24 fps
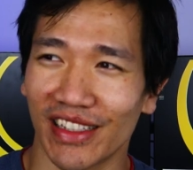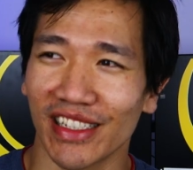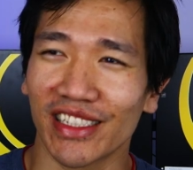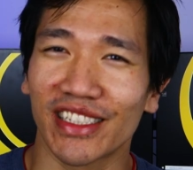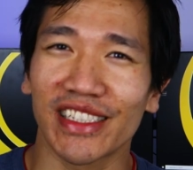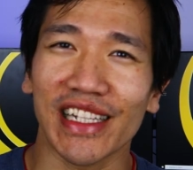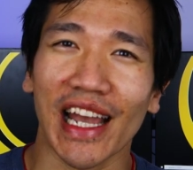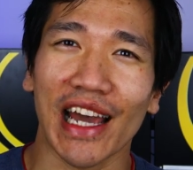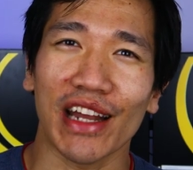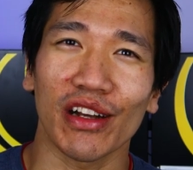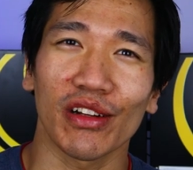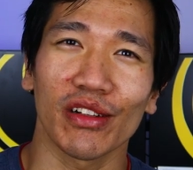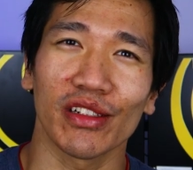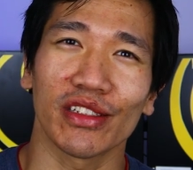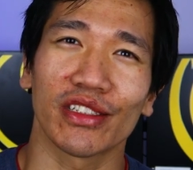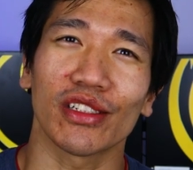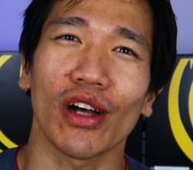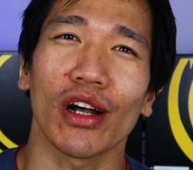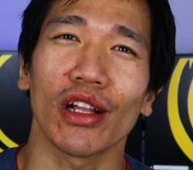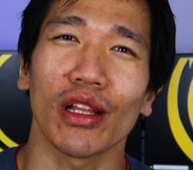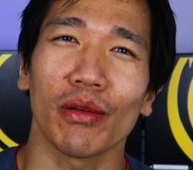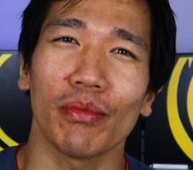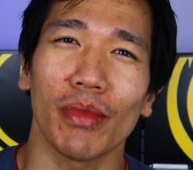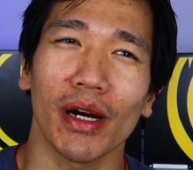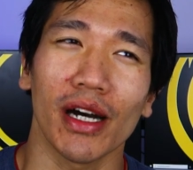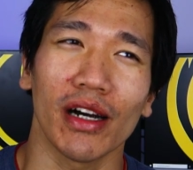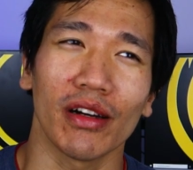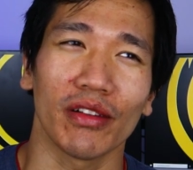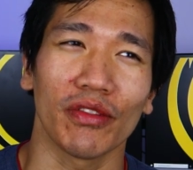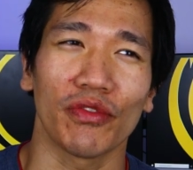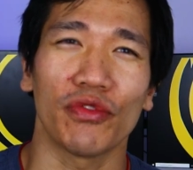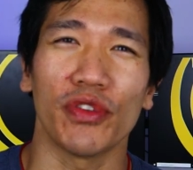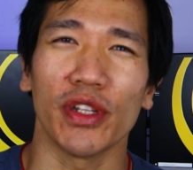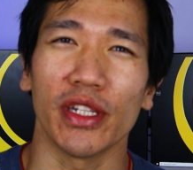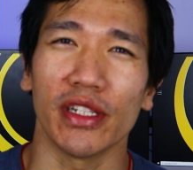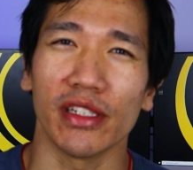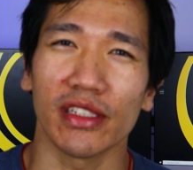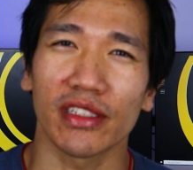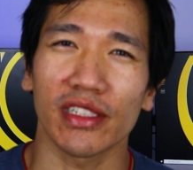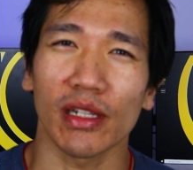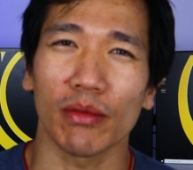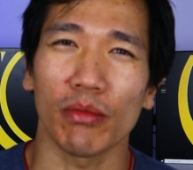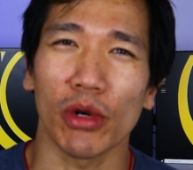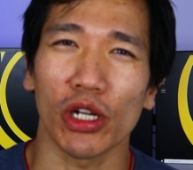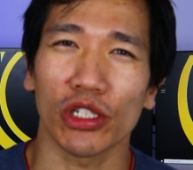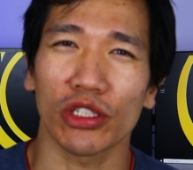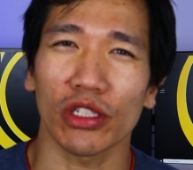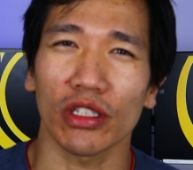This channel is all about fitness
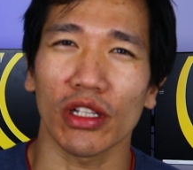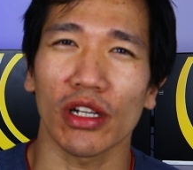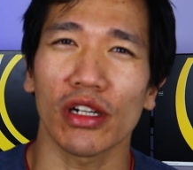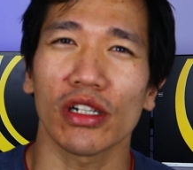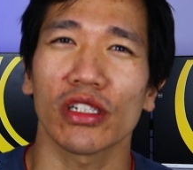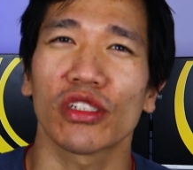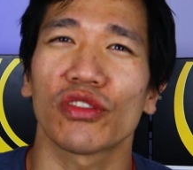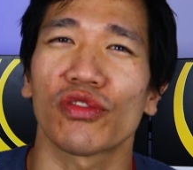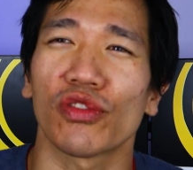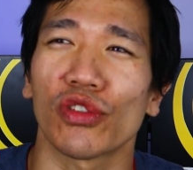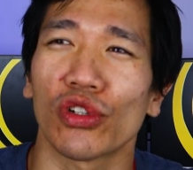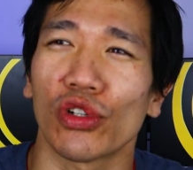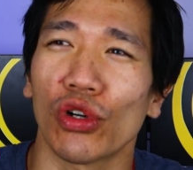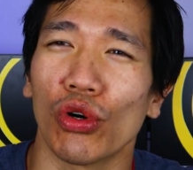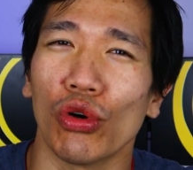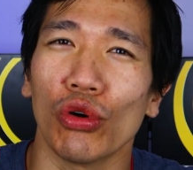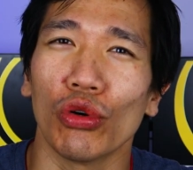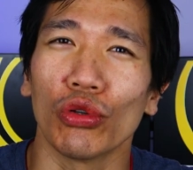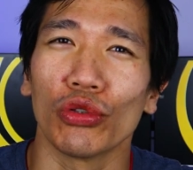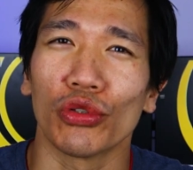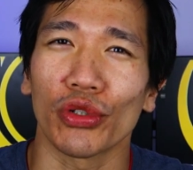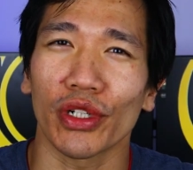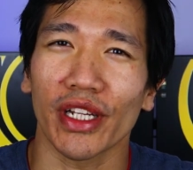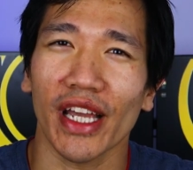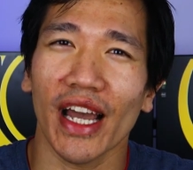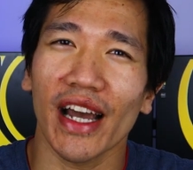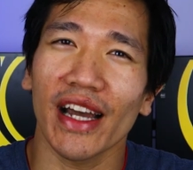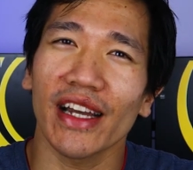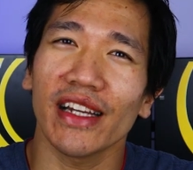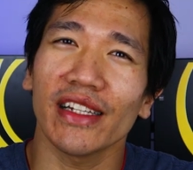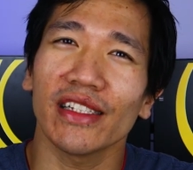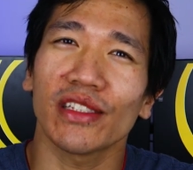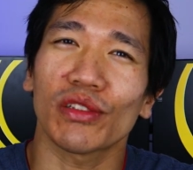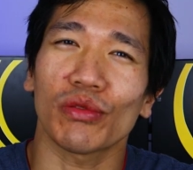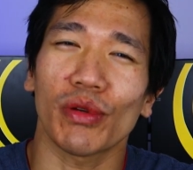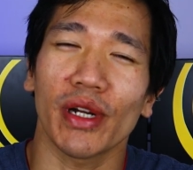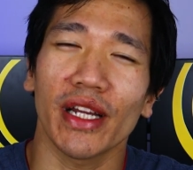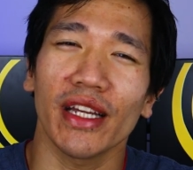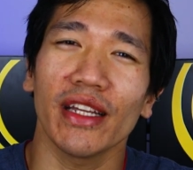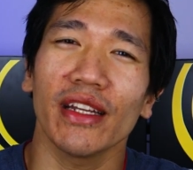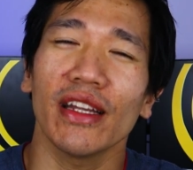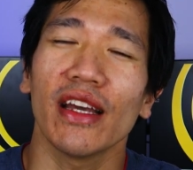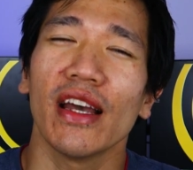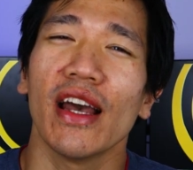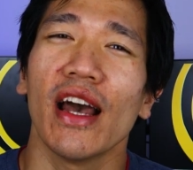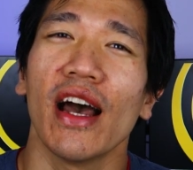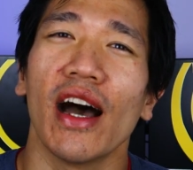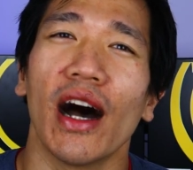and martial arts for older guys,
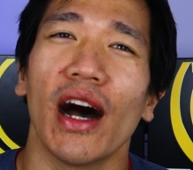right?